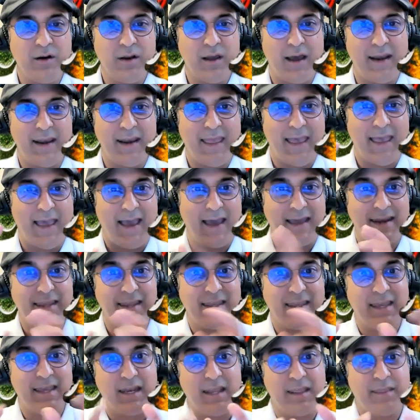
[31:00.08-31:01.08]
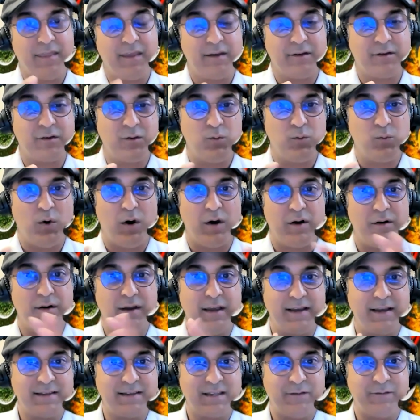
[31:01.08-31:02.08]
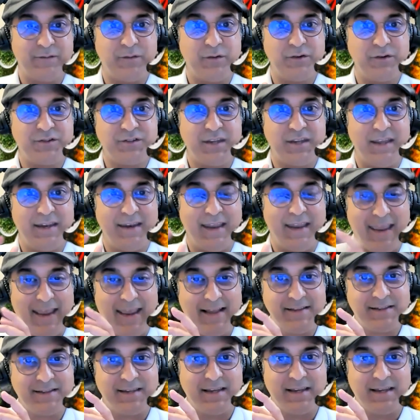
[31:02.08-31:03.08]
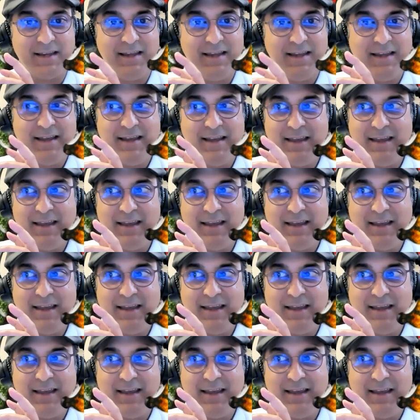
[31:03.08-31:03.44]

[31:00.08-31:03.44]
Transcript: not adding anything to the water except for enhancing